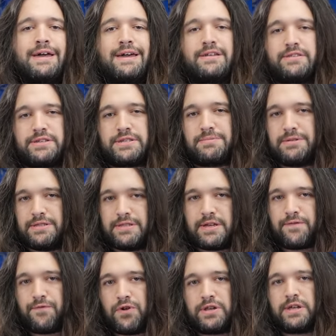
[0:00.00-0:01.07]
and does something
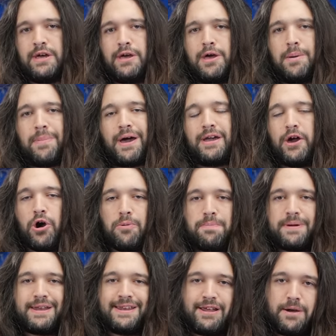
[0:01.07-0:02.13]
different by
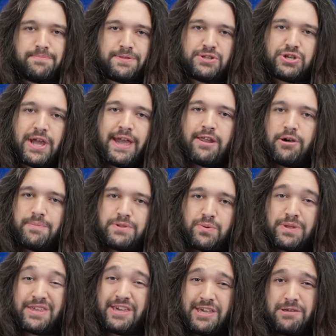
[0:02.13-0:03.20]
opening up the channel
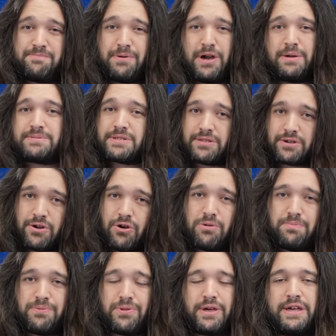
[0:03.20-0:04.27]
between the heat pipes to the
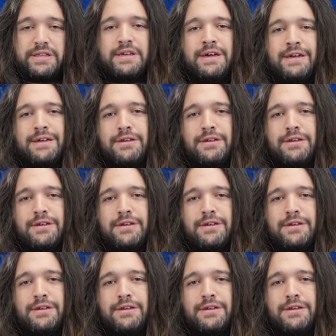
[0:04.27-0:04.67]
cold plate